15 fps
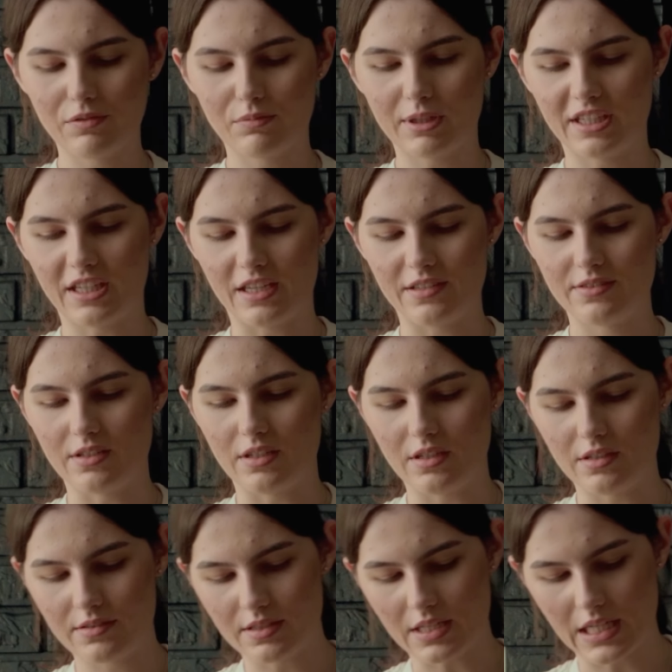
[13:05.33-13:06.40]
of my ACs
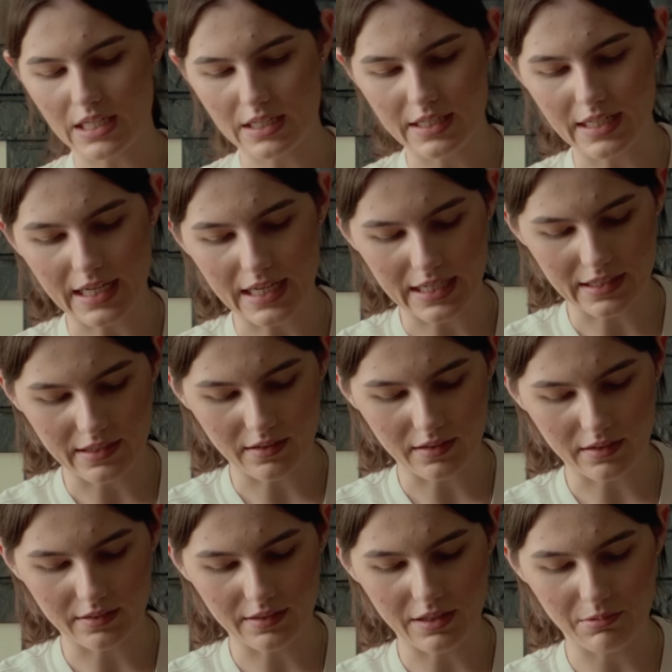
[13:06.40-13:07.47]
said
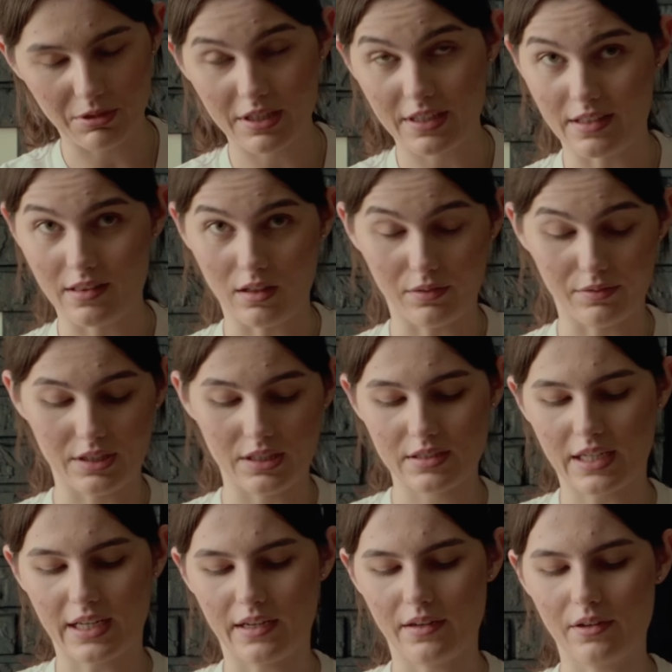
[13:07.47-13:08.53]
that they really love this
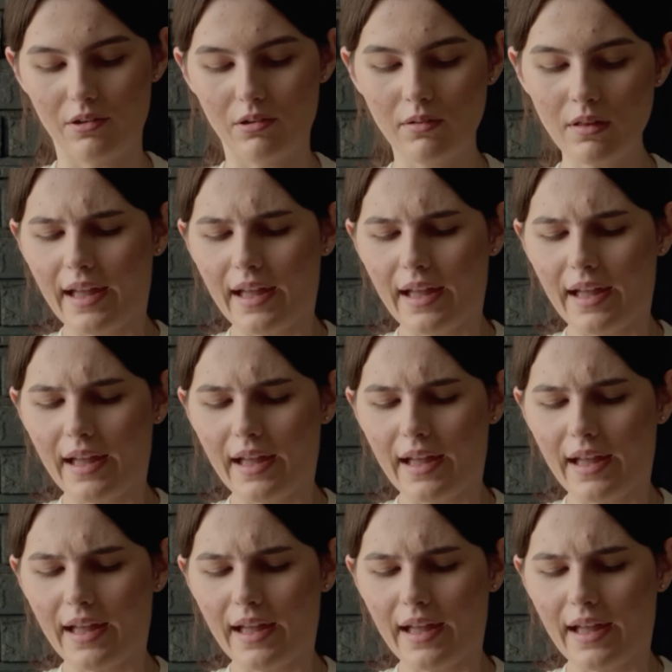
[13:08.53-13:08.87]
handle.